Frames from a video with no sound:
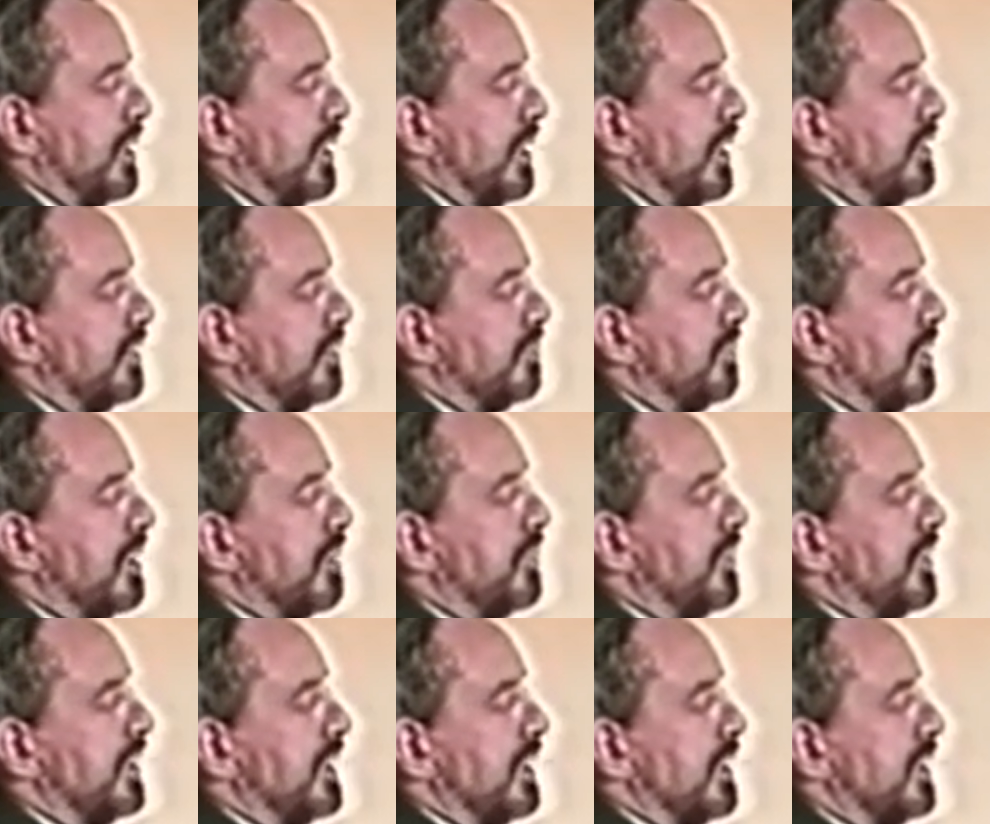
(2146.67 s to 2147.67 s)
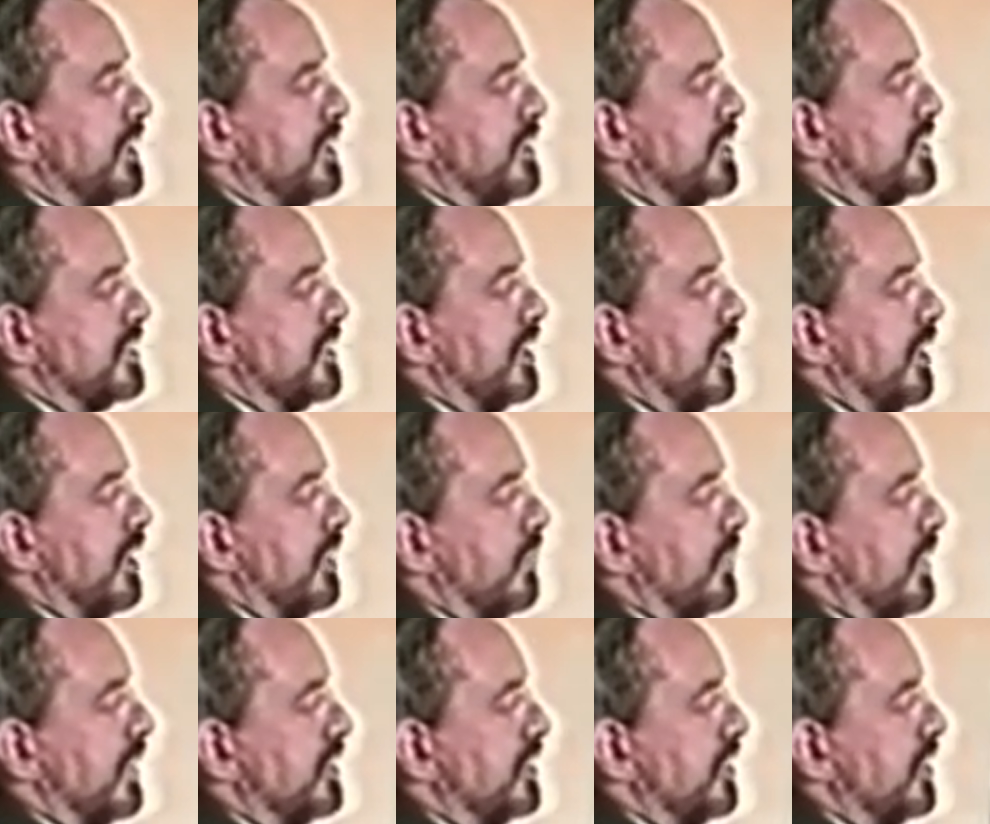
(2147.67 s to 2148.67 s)
And the memory is
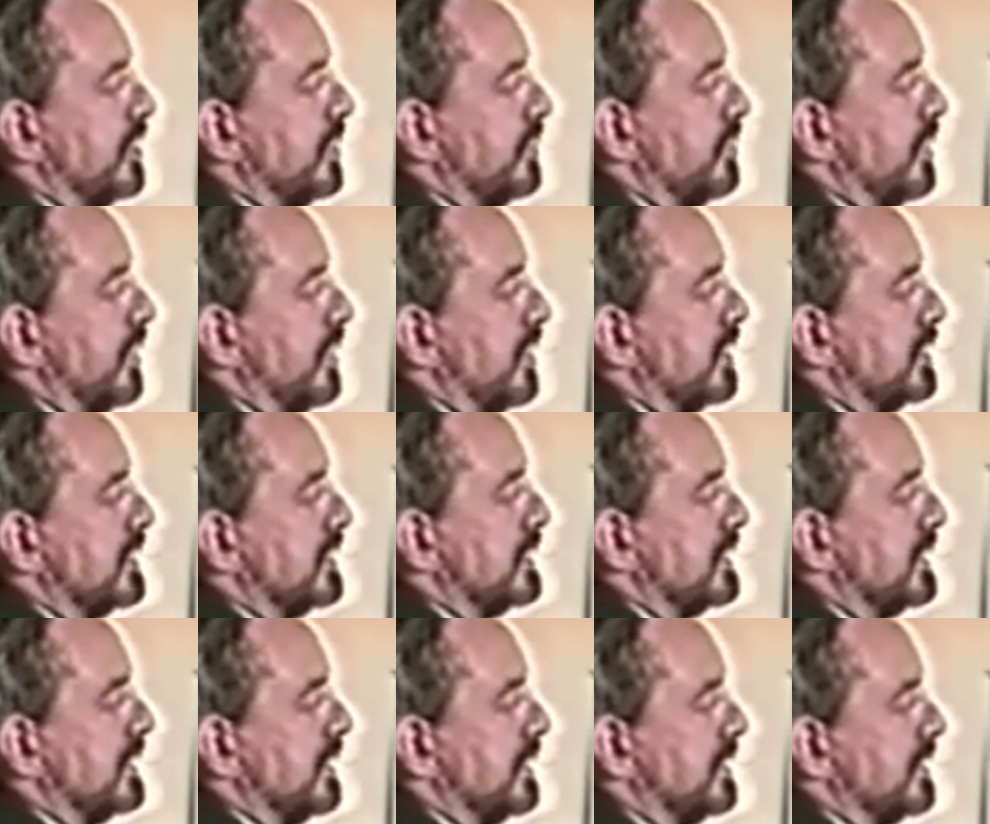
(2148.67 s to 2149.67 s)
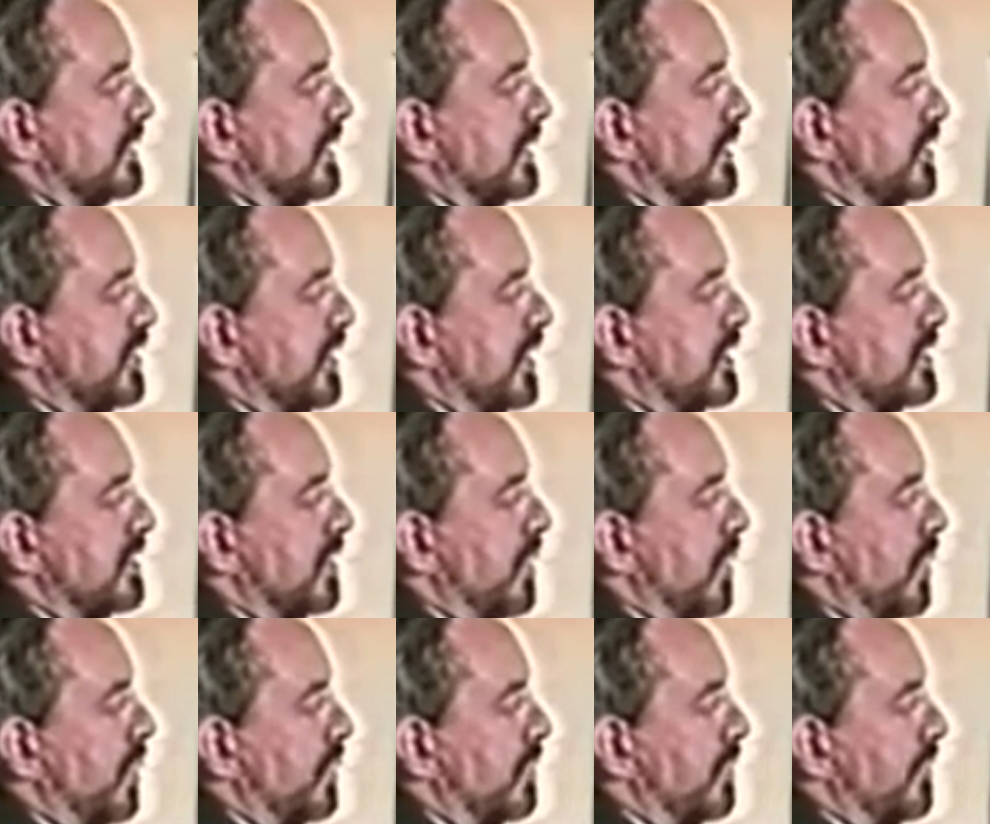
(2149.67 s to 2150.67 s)
when she was 6 years
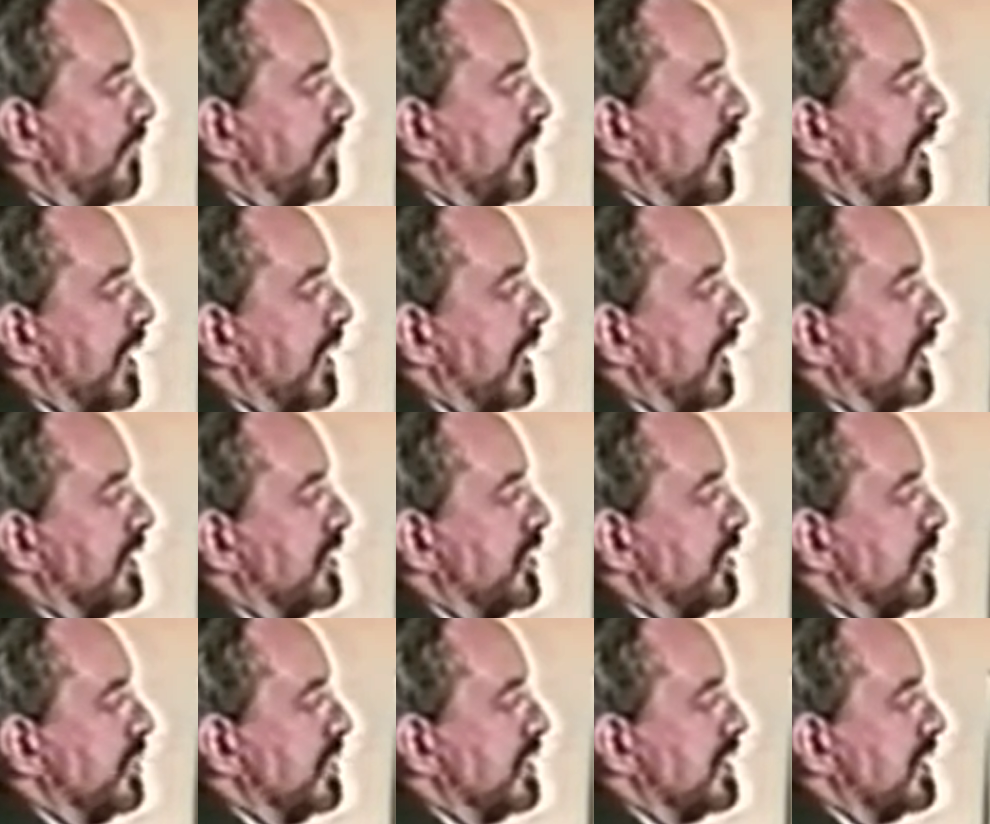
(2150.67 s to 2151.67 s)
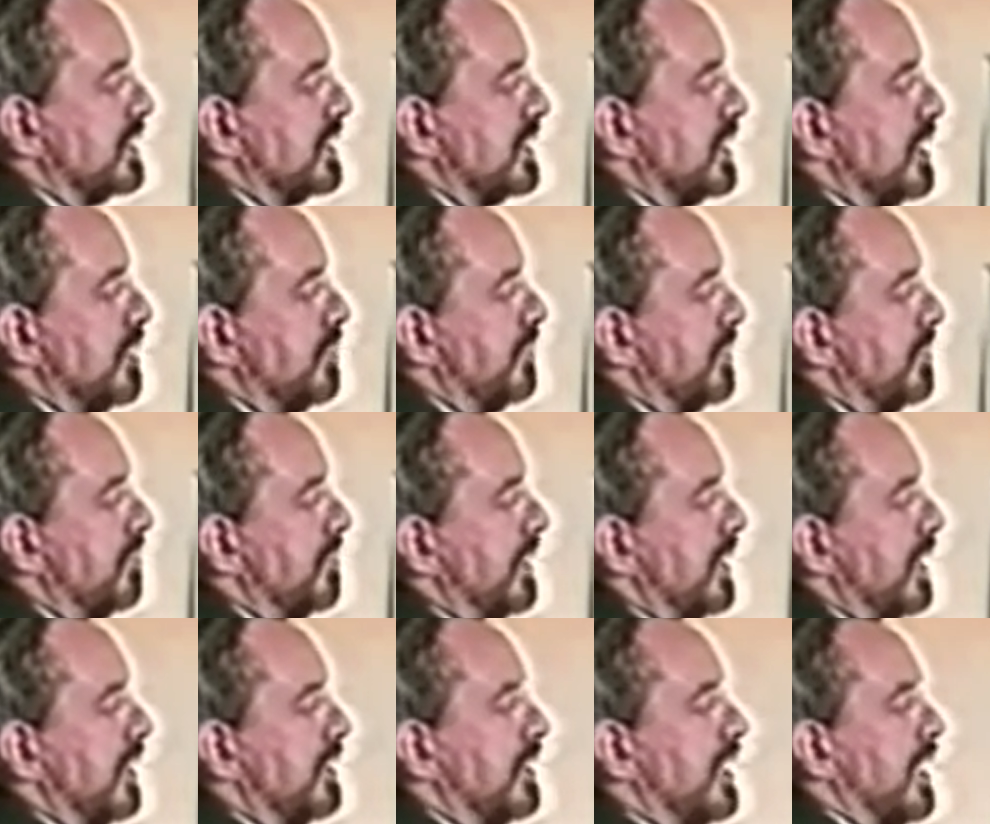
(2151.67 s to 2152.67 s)
old and she was asleep in
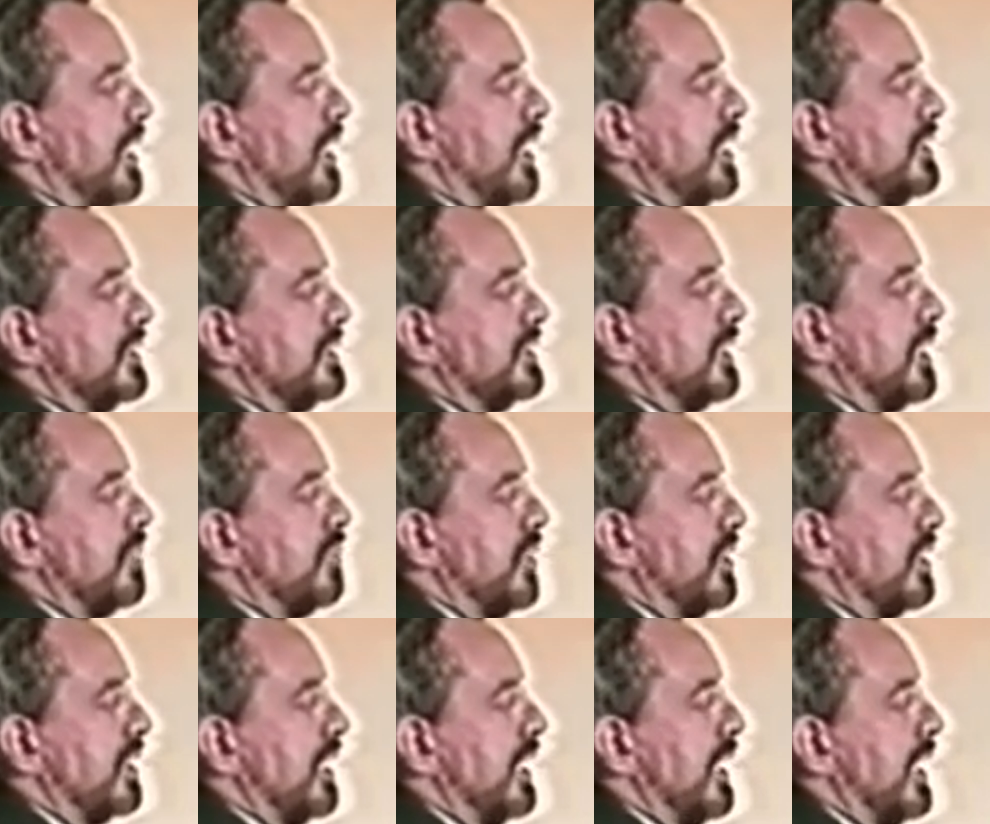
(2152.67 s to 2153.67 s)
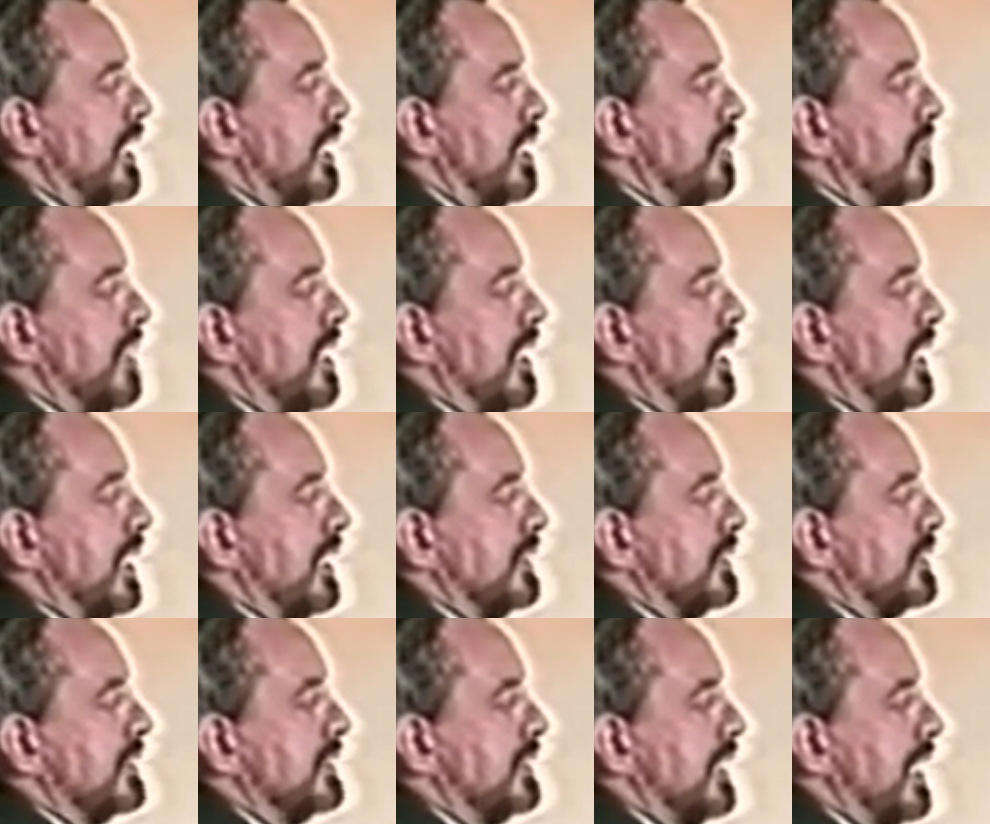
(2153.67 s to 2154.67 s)
bed and someone came and
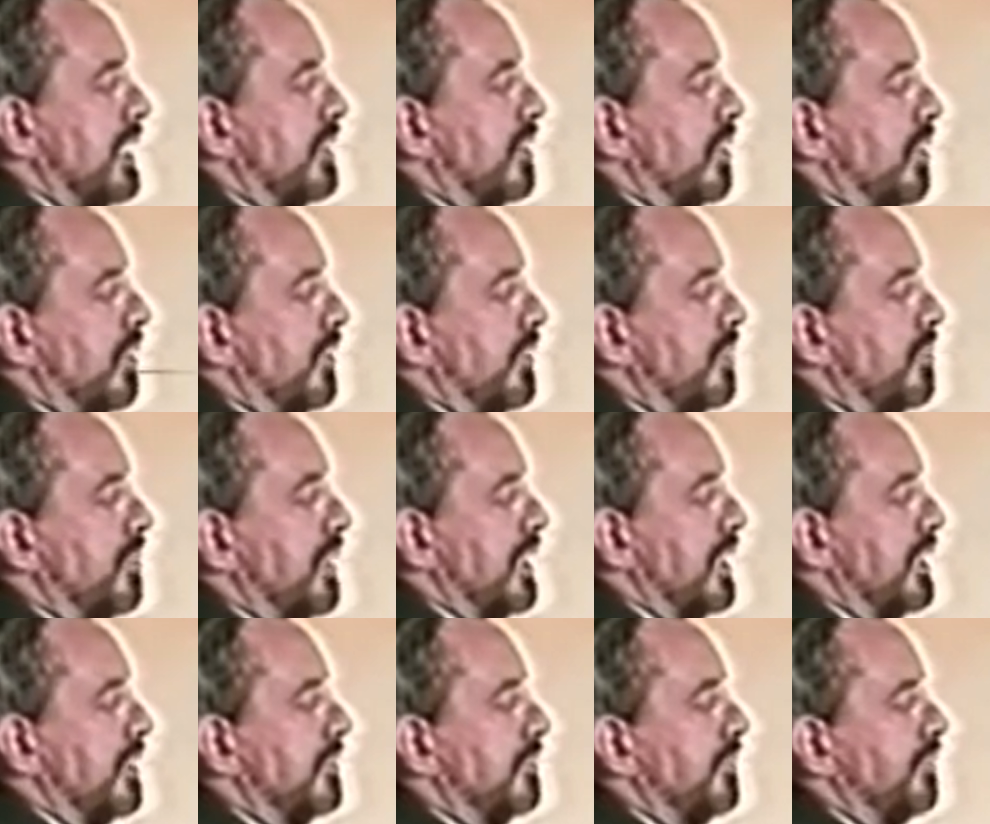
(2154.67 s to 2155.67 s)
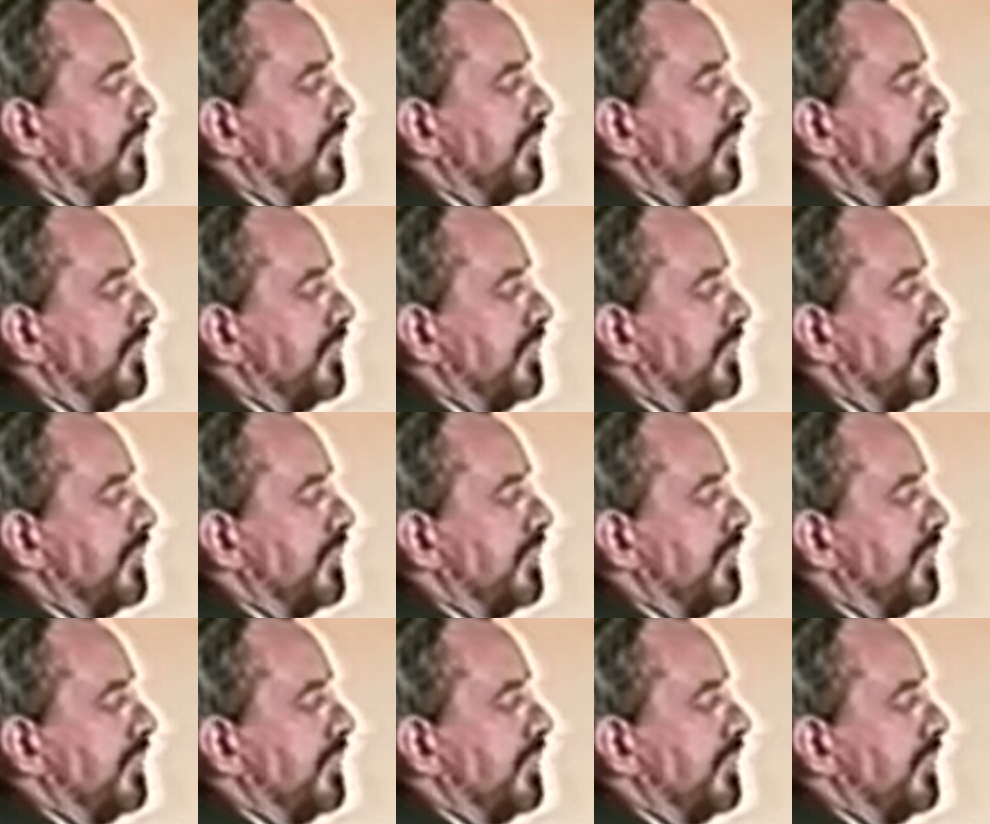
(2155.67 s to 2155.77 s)
sat on the bed